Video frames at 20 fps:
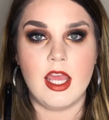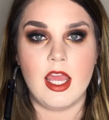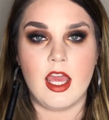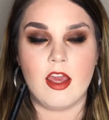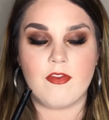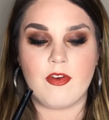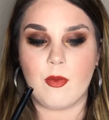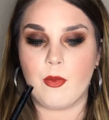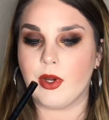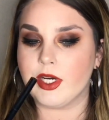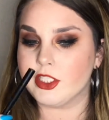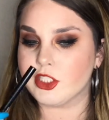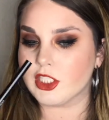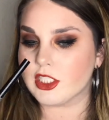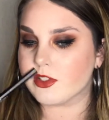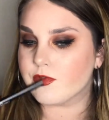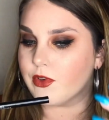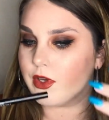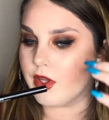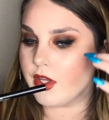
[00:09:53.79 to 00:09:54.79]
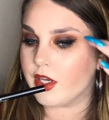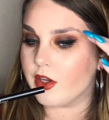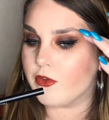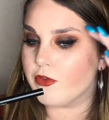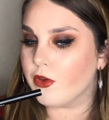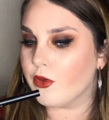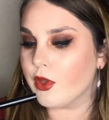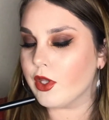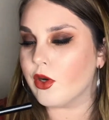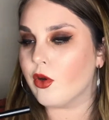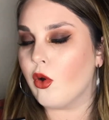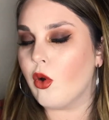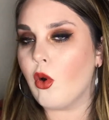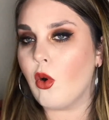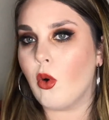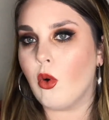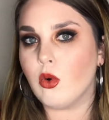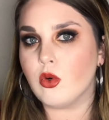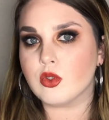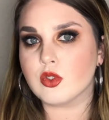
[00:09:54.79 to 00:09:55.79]
If I want to just fill in a few little
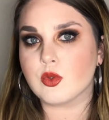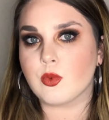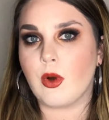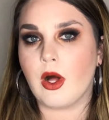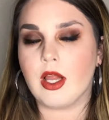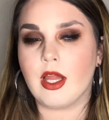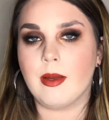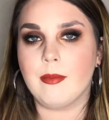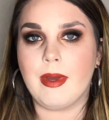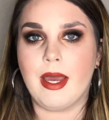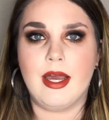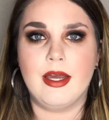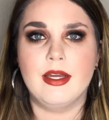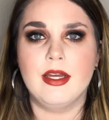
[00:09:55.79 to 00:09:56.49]
holes while I'm